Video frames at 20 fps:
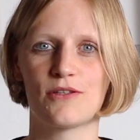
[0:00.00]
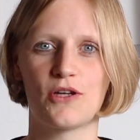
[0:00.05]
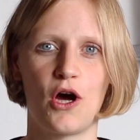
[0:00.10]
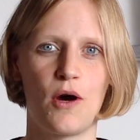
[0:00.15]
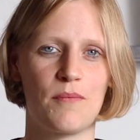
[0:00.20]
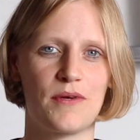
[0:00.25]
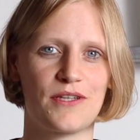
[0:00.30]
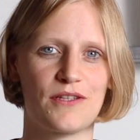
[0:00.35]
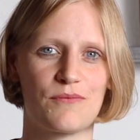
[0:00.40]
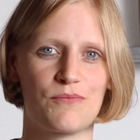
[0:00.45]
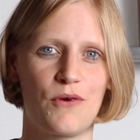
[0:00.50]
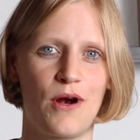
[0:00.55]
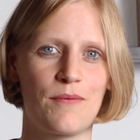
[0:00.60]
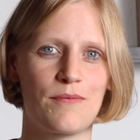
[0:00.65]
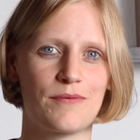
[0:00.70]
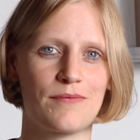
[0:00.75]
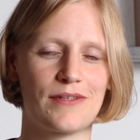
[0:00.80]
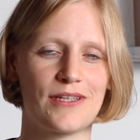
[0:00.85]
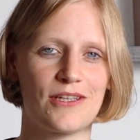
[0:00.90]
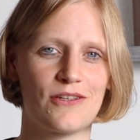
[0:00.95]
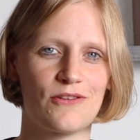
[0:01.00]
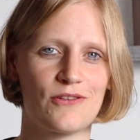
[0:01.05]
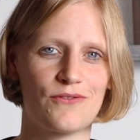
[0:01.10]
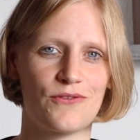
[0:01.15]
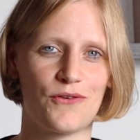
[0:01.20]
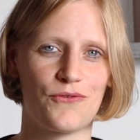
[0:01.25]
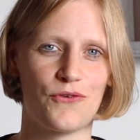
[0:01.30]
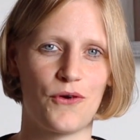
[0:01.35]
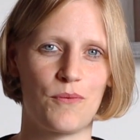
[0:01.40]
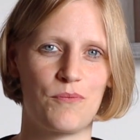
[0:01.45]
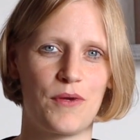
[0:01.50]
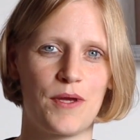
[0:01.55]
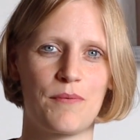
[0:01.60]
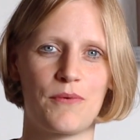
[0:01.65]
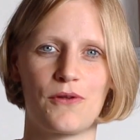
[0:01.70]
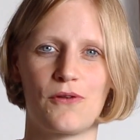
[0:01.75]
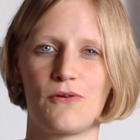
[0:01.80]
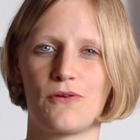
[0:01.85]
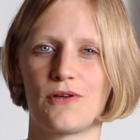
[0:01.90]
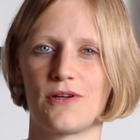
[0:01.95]
comment is probably useful for
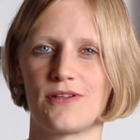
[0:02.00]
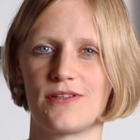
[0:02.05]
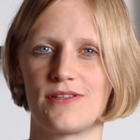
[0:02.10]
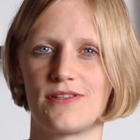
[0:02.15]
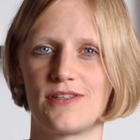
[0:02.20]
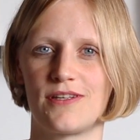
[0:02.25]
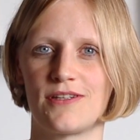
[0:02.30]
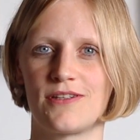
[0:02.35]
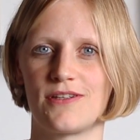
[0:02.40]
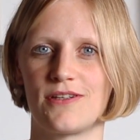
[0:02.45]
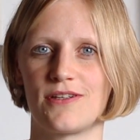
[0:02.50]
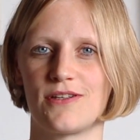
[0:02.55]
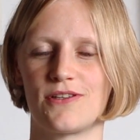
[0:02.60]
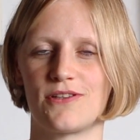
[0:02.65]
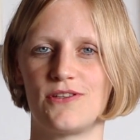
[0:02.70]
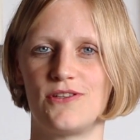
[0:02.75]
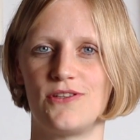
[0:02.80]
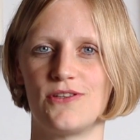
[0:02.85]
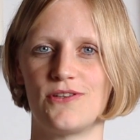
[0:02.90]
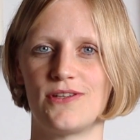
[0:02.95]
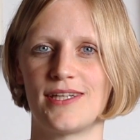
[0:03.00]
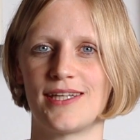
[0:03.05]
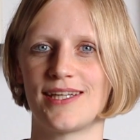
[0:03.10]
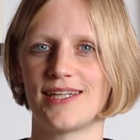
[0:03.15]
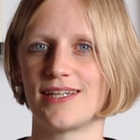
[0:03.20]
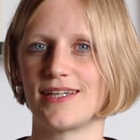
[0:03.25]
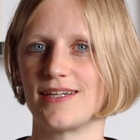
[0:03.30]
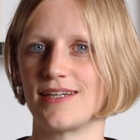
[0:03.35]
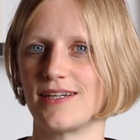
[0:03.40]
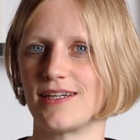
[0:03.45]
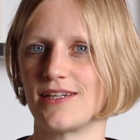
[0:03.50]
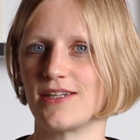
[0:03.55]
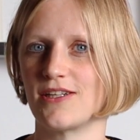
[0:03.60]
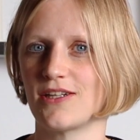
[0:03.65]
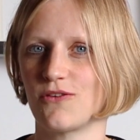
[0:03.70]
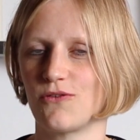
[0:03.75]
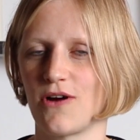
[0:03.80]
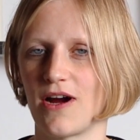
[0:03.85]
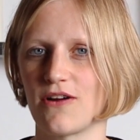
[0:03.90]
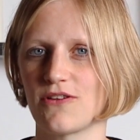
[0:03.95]
people who consider doing a
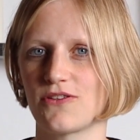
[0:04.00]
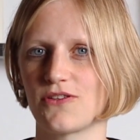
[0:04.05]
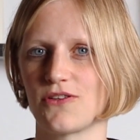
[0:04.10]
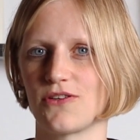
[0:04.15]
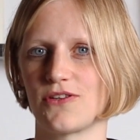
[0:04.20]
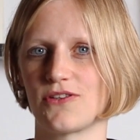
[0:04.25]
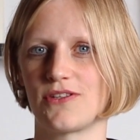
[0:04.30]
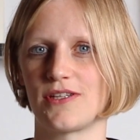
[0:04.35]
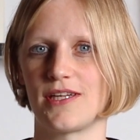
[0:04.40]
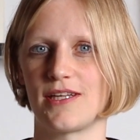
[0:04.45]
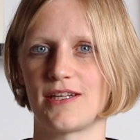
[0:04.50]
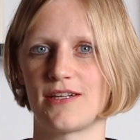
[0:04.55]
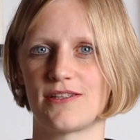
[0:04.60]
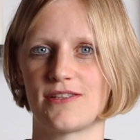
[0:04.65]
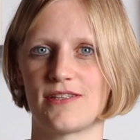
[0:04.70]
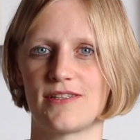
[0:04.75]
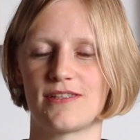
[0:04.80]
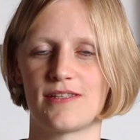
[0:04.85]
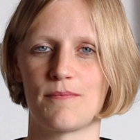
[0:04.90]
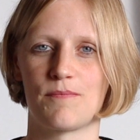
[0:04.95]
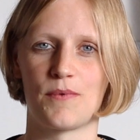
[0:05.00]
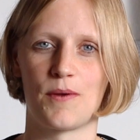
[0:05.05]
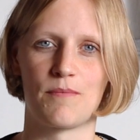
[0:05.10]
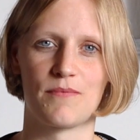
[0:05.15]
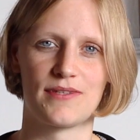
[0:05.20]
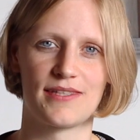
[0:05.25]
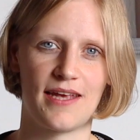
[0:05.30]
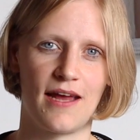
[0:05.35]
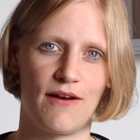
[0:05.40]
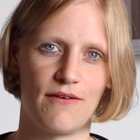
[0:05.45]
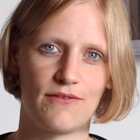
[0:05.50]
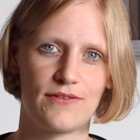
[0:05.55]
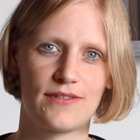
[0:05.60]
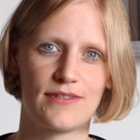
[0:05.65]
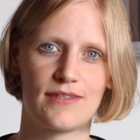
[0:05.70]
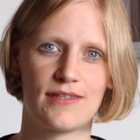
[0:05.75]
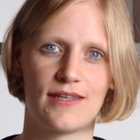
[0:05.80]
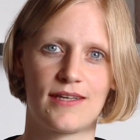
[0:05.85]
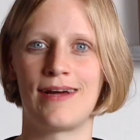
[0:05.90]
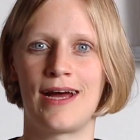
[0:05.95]
ground source heating system
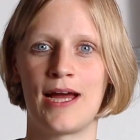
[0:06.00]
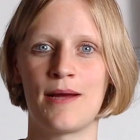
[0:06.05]
themselves.